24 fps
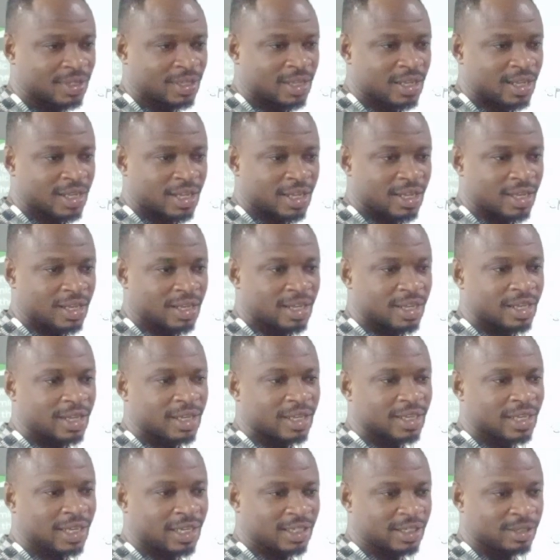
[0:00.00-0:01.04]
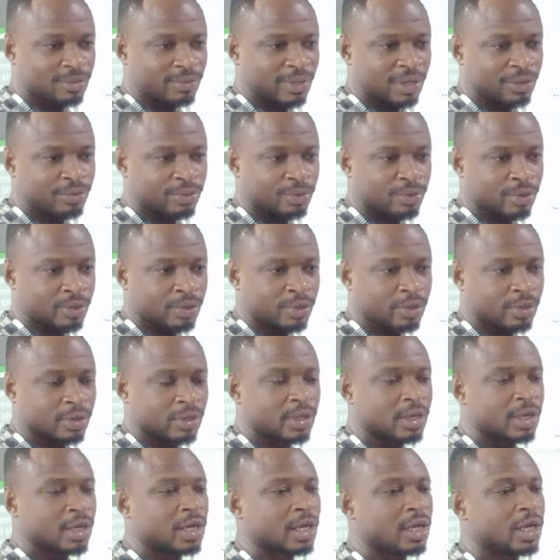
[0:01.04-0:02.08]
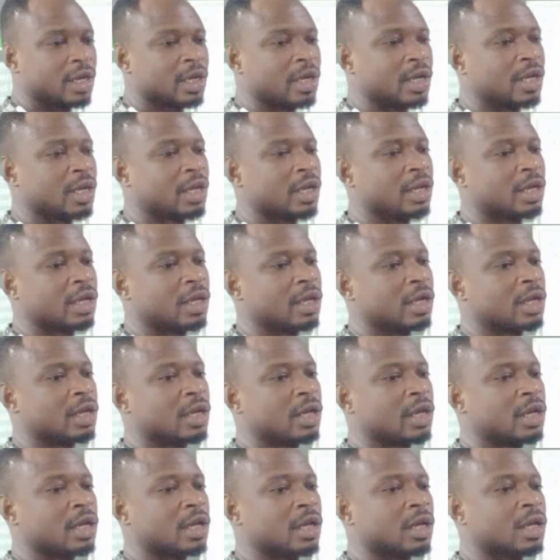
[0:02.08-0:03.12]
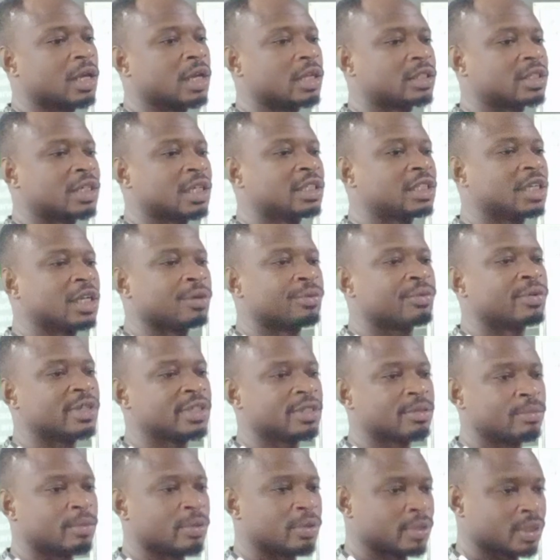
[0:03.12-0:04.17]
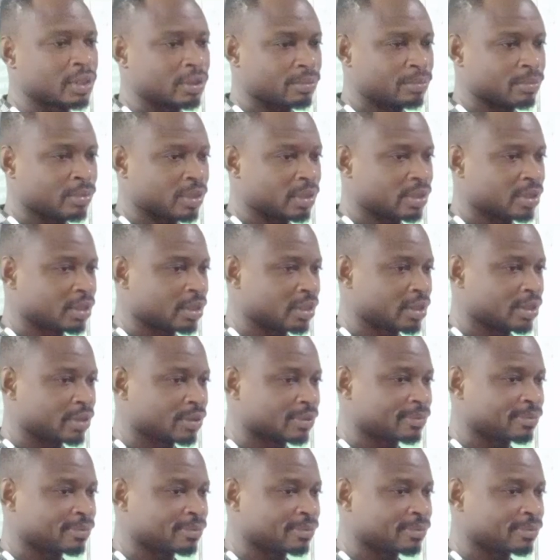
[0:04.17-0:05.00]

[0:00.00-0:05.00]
That is what we call structural equation modeling.